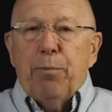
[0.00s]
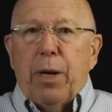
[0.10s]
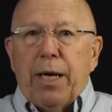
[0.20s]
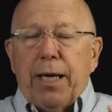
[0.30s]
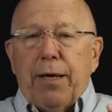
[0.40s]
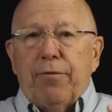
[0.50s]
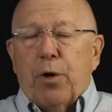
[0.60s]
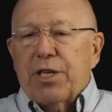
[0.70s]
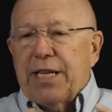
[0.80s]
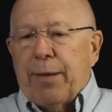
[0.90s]
But
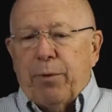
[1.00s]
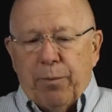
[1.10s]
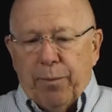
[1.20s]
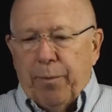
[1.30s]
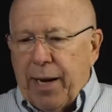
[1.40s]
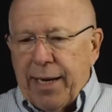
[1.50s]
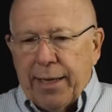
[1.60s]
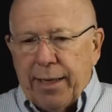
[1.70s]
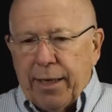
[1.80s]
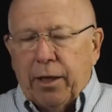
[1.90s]
for example,
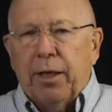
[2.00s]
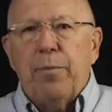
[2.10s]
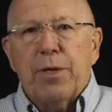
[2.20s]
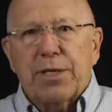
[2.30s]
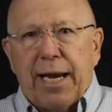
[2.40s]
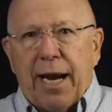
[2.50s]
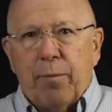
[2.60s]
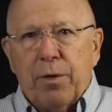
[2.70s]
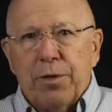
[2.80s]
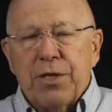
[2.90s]
my Olympus
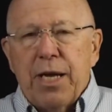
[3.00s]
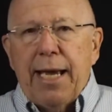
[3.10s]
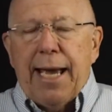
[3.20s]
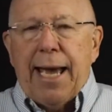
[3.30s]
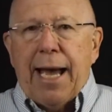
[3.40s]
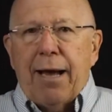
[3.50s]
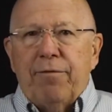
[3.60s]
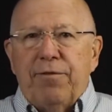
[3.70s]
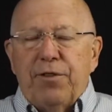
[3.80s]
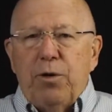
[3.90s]
cameras
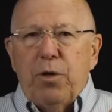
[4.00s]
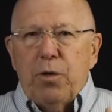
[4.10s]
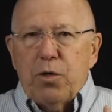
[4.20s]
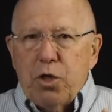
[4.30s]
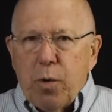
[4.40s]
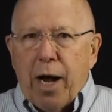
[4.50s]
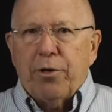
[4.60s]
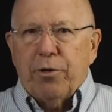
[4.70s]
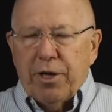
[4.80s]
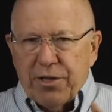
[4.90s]
have
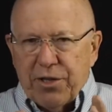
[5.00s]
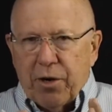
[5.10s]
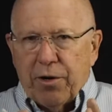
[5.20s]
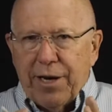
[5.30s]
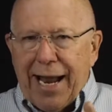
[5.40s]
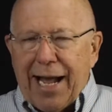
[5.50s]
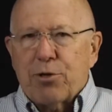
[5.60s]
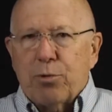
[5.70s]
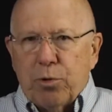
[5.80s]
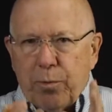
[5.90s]
200 as their
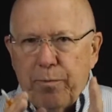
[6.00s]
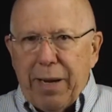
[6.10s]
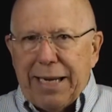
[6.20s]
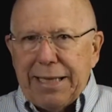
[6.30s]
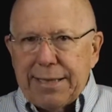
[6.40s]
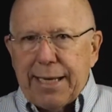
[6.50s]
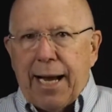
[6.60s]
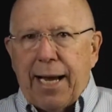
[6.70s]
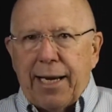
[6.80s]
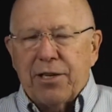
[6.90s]
natural base
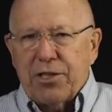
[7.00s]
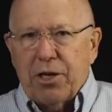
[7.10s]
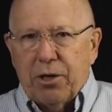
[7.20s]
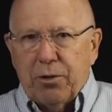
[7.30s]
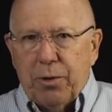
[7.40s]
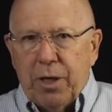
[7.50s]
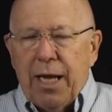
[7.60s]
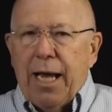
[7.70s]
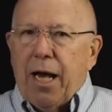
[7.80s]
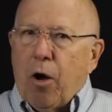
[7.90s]
ISO,
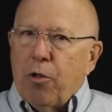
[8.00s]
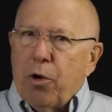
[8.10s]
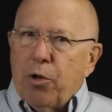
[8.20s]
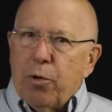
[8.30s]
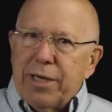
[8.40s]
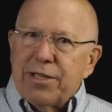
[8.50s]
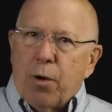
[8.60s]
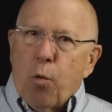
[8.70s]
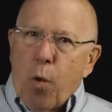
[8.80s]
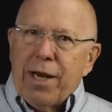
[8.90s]
although there
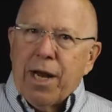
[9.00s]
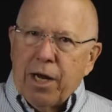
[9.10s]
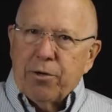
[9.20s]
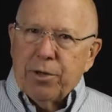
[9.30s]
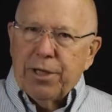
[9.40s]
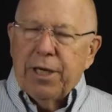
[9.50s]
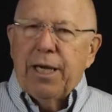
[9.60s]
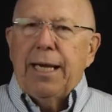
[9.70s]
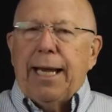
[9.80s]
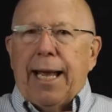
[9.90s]
is a 100,
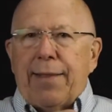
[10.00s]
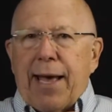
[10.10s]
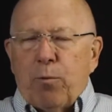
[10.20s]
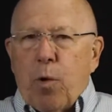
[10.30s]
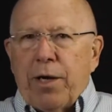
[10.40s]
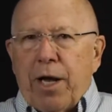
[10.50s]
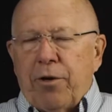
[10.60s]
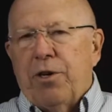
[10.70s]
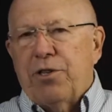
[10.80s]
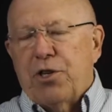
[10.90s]
and that
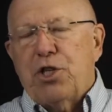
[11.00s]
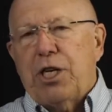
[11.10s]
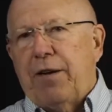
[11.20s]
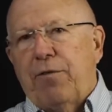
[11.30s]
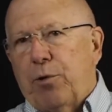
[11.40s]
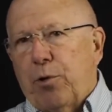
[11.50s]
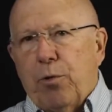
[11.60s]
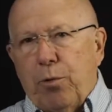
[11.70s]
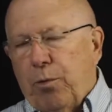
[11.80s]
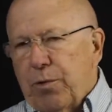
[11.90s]
100 is achieved
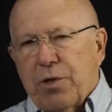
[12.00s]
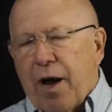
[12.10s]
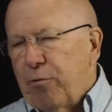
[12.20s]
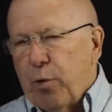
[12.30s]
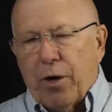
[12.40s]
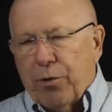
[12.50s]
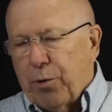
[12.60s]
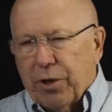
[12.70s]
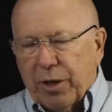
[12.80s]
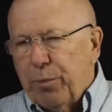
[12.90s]
through software
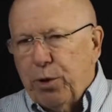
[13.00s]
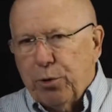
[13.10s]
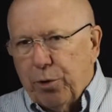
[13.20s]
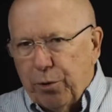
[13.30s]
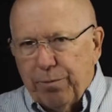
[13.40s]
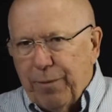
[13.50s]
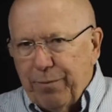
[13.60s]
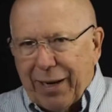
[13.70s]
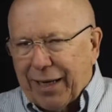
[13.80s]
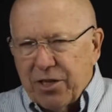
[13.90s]
and through the computer
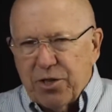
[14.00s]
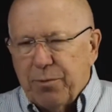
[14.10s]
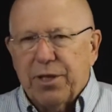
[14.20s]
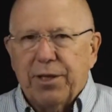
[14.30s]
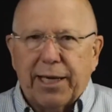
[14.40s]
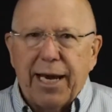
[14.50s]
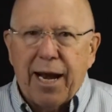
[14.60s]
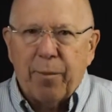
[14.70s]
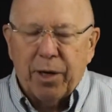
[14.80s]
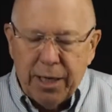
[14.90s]
mechanisms in the
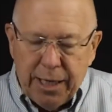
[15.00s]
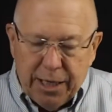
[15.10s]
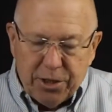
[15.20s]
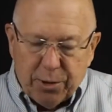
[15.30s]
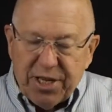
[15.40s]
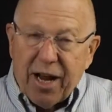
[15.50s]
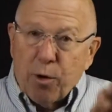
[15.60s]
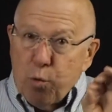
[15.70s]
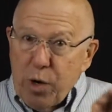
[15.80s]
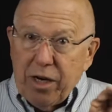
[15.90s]
camera. So it's
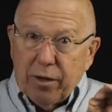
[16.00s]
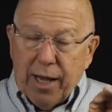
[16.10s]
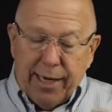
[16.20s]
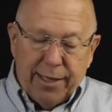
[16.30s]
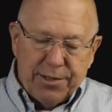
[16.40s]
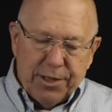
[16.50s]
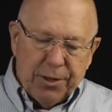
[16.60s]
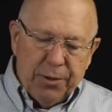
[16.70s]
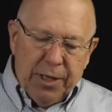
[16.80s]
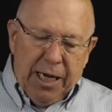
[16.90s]
not a real
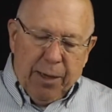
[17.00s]
ISO.